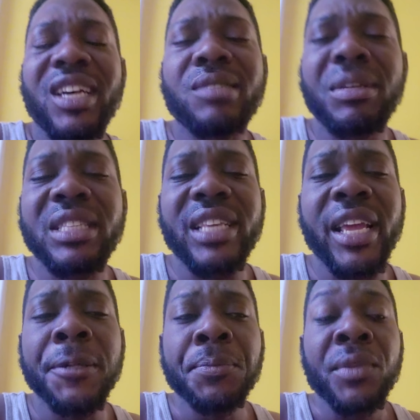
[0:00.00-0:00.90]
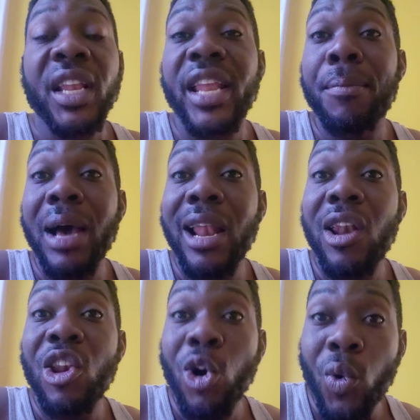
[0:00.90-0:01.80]
That means say, eh, them
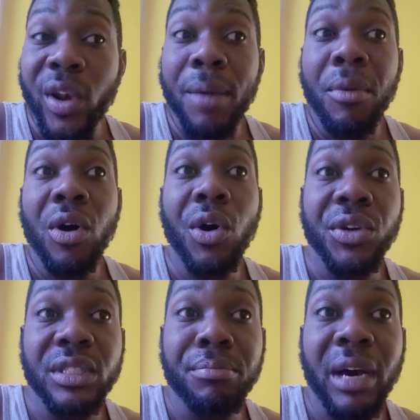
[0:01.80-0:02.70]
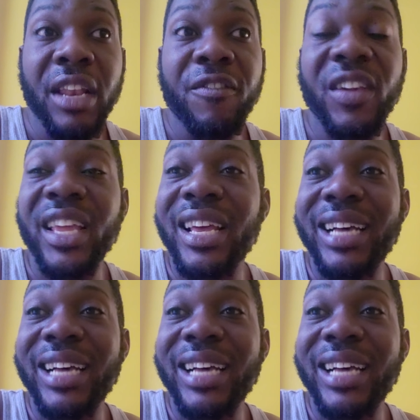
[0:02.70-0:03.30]
allow them husband to get